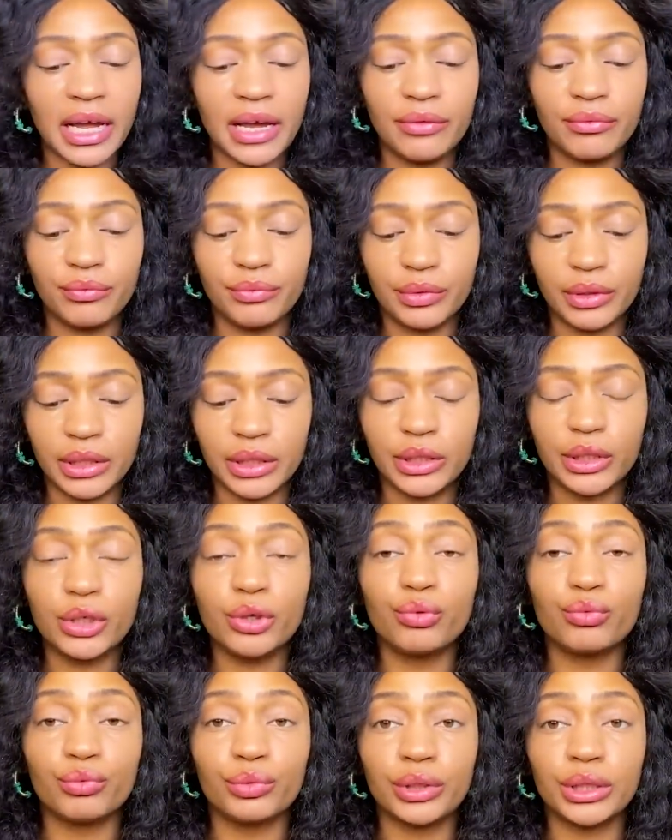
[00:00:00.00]
I really,
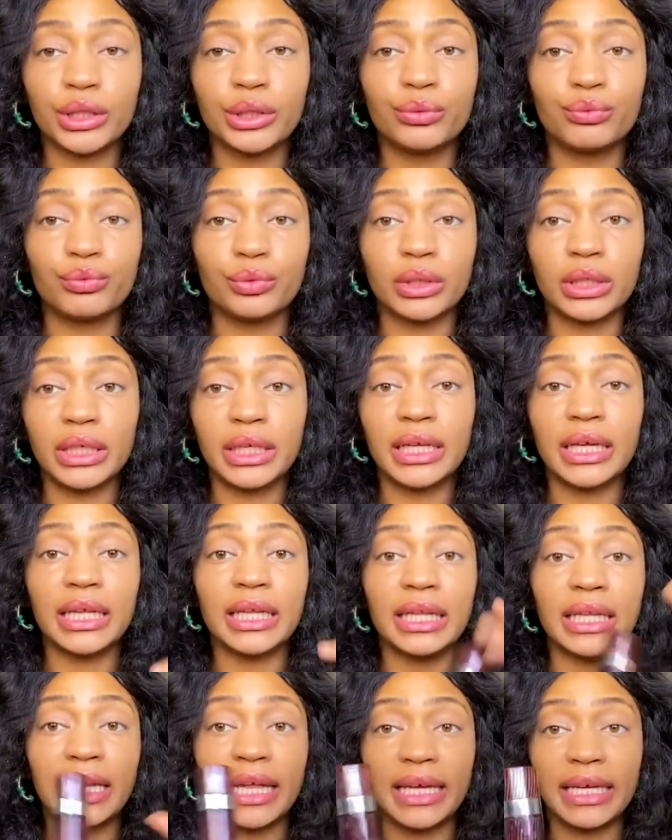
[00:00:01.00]
really, really
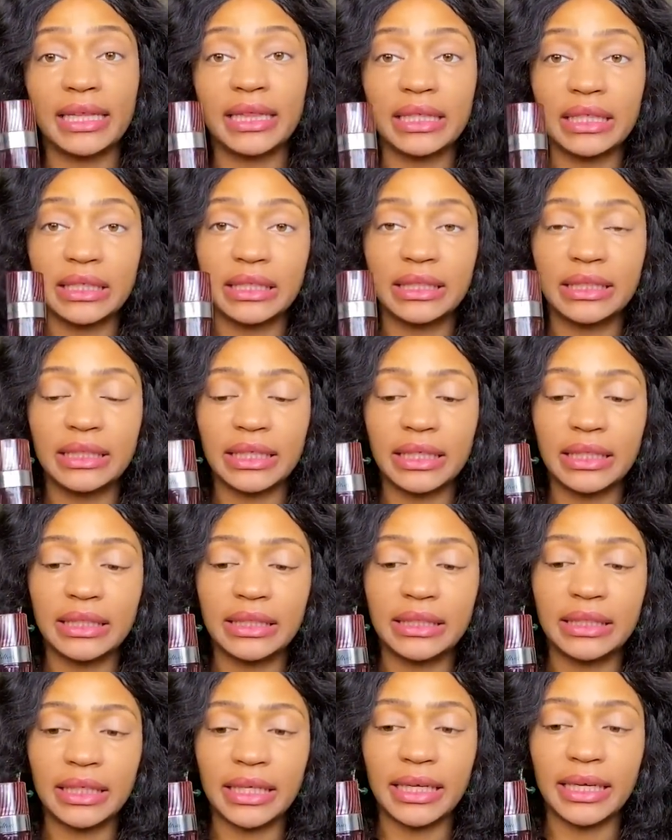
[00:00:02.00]
like this
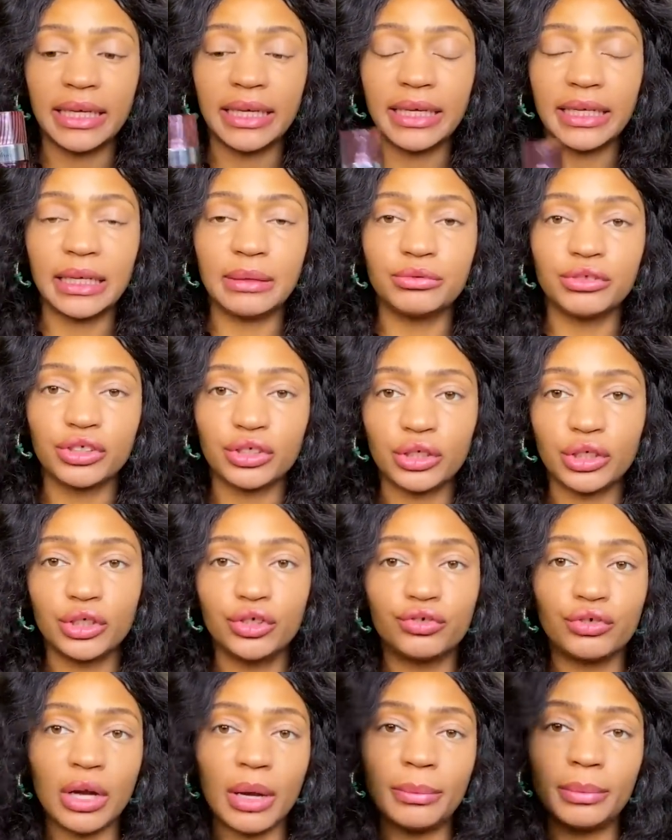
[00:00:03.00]
scent. And I'm just going
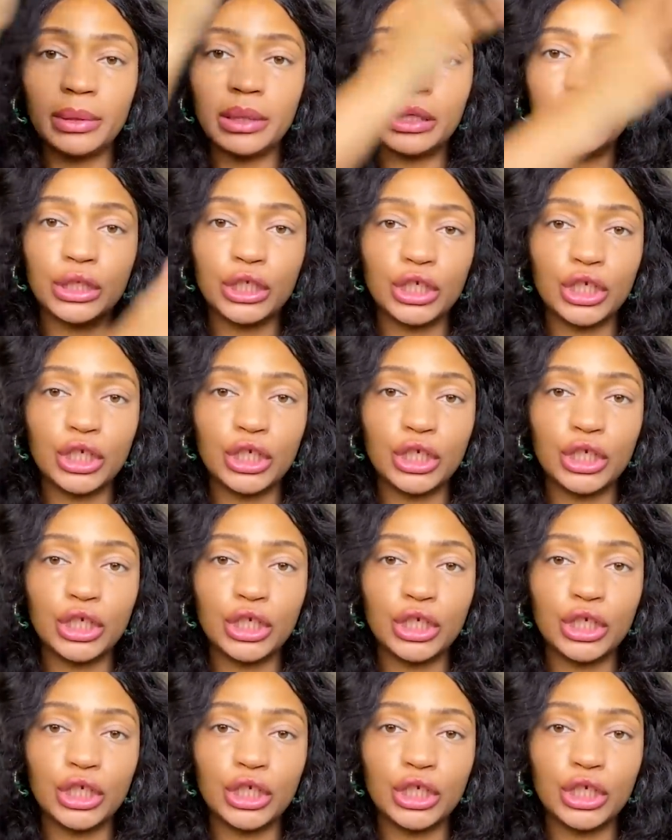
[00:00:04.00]
to drop the